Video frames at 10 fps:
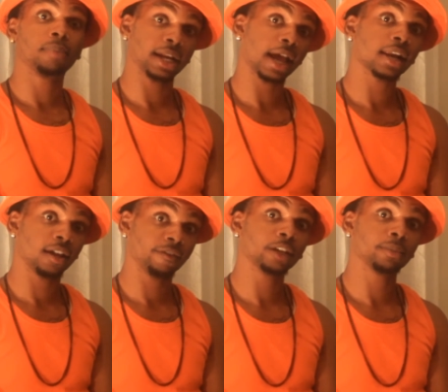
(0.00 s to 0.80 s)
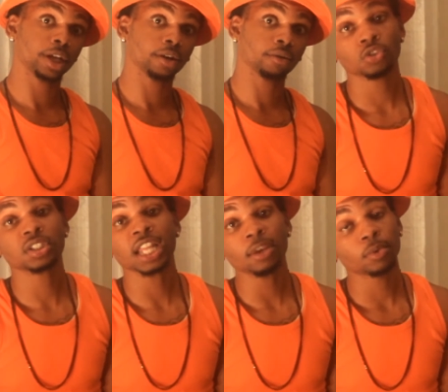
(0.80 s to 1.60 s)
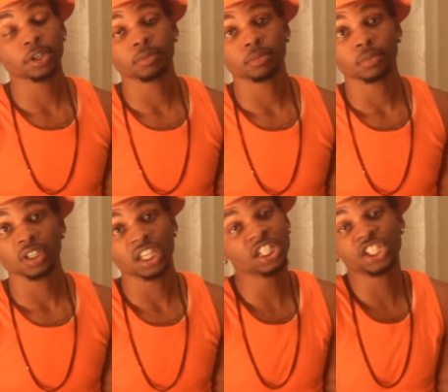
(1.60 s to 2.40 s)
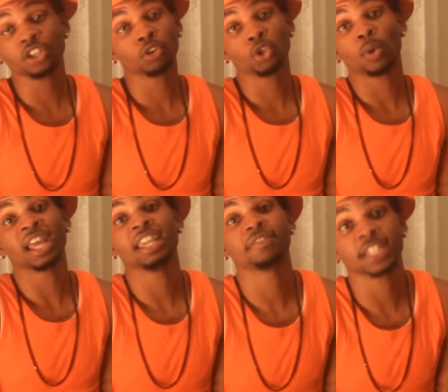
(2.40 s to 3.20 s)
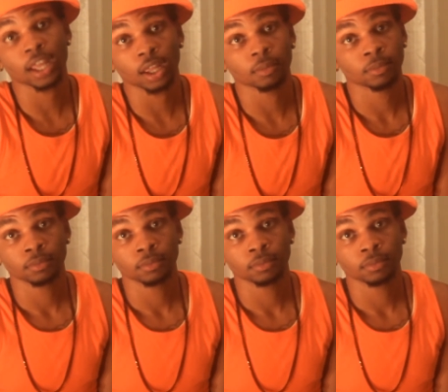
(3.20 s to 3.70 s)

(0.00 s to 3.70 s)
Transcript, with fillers: but I love him though. You stay with him. He cheat on you an eighth time.